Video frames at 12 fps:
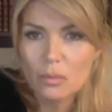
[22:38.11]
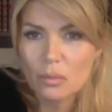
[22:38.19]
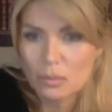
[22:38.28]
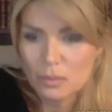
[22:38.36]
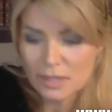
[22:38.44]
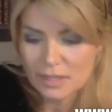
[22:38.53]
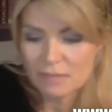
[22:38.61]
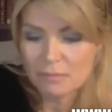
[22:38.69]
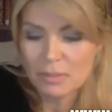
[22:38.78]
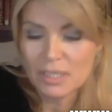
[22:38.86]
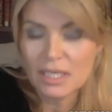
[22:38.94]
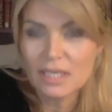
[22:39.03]
like the
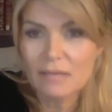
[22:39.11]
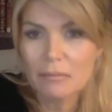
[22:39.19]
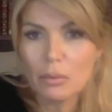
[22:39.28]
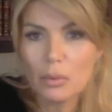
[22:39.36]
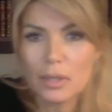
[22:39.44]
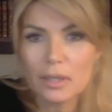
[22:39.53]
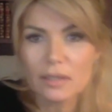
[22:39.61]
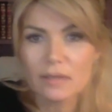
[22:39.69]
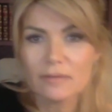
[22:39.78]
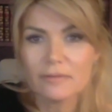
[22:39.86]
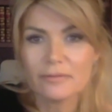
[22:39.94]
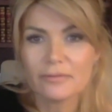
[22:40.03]
beginning point
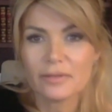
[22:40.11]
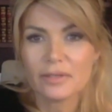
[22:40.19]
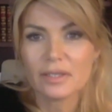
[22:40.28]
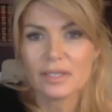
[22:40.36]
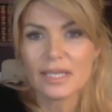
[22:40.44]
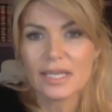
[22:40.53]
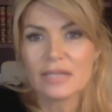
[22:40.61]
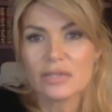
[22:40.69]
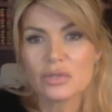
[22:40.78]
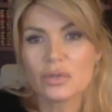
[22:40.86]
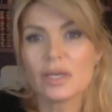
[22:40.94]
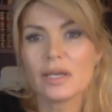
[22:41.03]
of
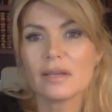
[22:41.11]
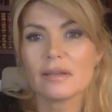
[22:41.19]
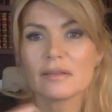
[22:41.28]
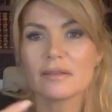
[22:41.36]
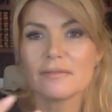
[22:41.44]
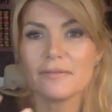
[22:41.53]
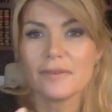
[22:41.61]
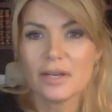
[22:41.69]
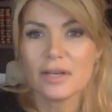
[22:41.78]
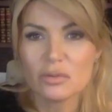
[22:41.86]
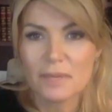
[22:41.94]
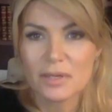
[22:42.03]
entering the Find
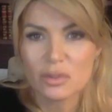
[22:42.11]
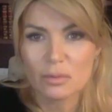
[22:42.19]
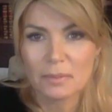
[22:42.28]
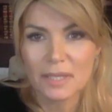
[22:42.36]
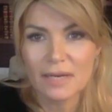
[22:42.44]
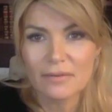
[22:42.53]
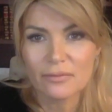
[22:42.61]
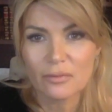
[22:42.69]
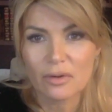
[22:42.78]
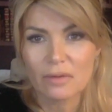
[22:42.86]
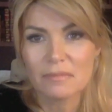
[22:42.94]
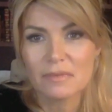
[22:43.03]
Your Mentor platform,